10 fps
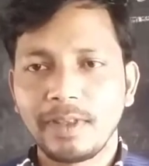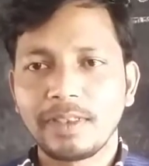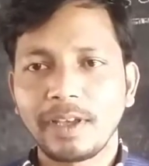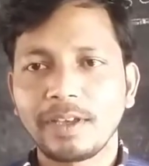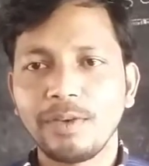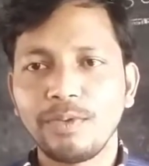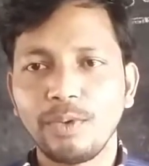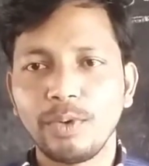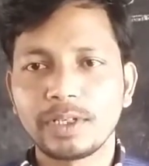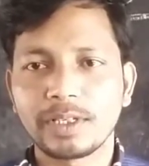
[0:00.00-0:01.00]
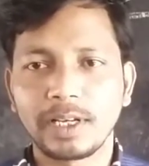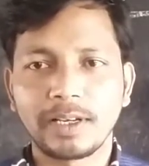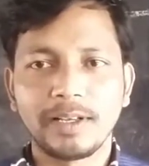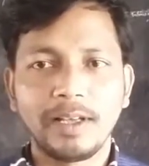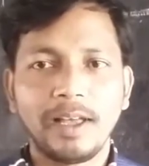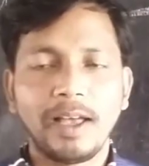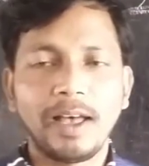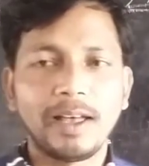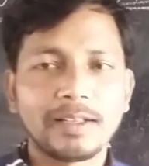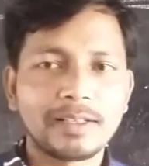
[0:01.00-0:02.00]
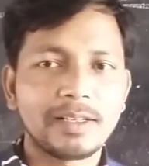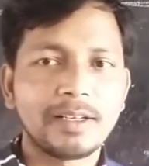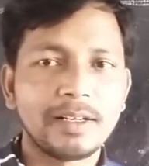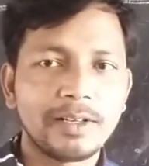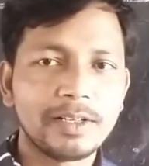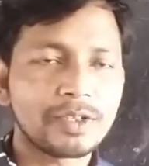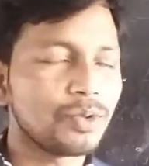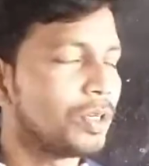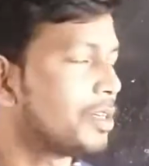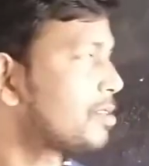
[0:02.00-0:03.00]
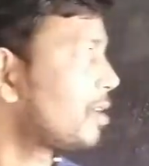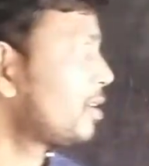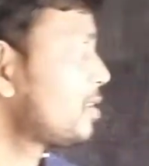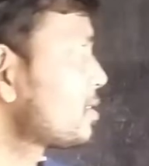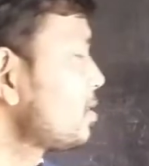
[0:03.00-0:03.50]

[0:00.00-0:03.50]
Thank you for watching and dear students, let us